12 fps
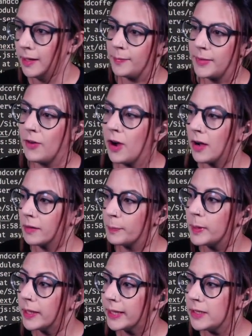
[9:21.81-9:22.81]
There are
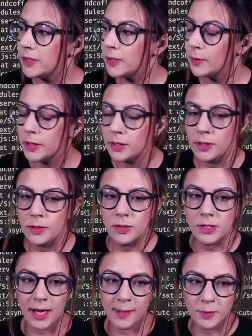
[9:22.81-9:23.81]
plugins you can use
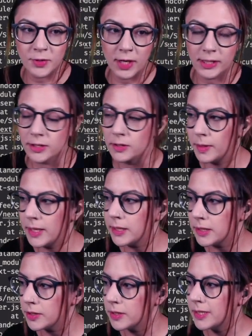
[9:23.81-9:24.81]
to abstract this away,
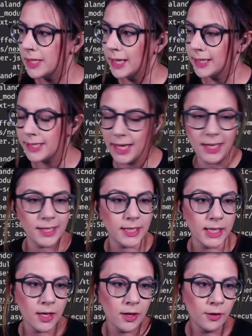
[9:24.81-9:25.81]
such as Next
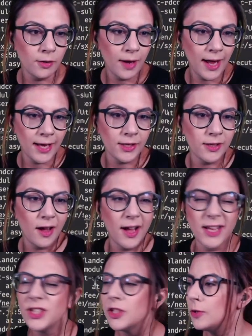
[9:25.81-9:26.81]
SEO, and
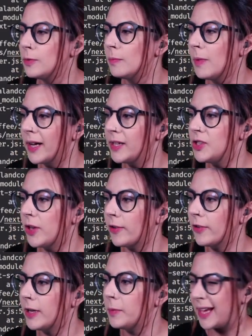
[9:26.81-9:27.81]
I do mine
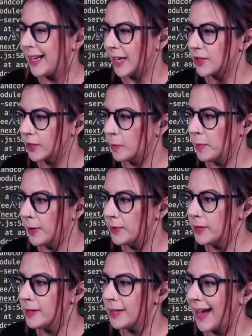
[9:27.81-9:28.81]
generally with an extra
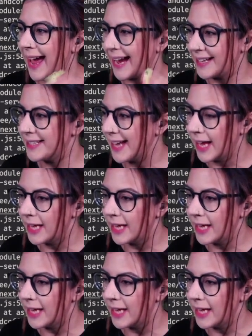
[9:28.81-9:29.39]
component that has head